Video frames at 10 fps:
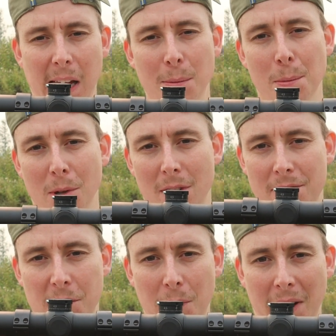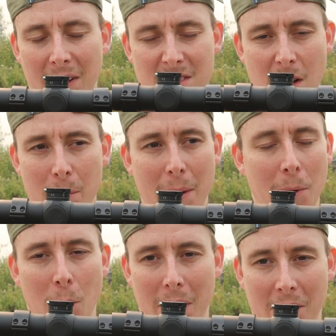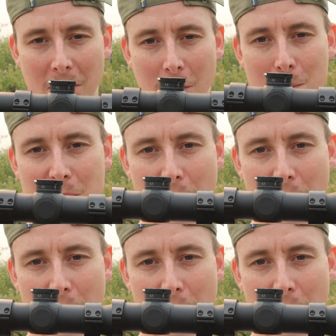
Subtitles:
capable of doing sub MOA groups